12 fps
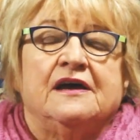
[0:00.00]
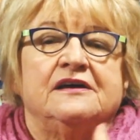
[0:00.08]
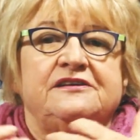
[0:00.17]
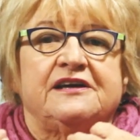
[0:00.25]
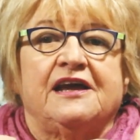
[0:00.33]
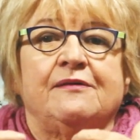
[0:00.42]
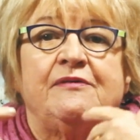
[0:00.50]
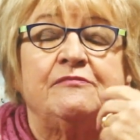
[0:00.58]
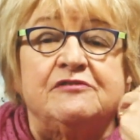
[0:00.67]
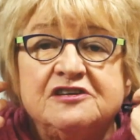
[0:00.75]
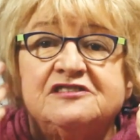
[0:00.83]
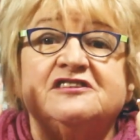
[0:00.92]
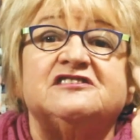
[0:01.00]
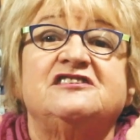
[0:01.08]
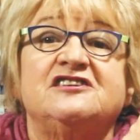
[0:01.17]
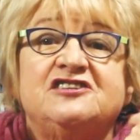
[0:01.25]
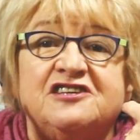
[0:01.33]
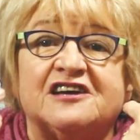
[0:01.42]
She came in with just a
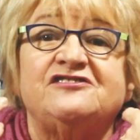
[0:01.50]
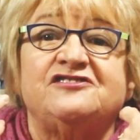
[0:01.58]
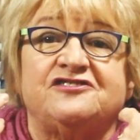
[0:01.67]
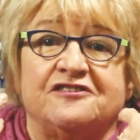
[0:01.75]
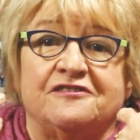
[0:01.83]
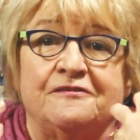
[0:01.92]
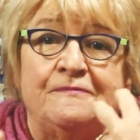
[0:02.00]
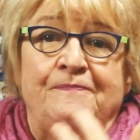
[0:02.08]
suggestion